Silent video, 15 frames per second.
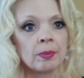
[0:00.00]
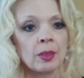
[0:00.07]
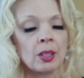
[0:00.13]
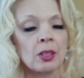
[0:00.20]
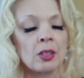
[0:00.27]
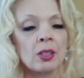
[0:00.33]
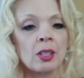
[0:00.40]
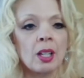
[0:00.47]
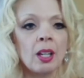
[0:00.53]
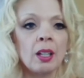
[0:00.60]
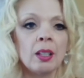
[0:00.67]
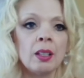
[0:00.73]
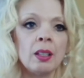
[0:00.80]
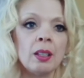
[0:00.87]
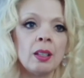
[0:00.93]
The
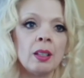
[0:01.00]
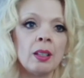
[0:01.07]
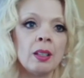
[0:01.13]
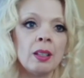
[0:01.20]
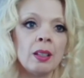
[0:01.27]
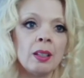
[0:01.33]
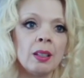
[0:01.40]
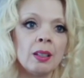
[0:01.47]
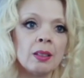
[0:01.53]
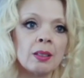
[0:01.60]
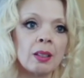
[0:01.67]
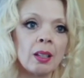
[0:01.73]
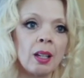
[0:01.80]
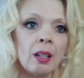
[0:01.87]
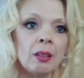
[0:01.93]
sun is
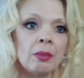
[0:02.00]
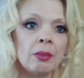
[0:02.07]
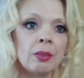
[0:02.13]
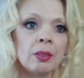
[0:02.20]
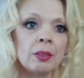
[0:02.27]
love.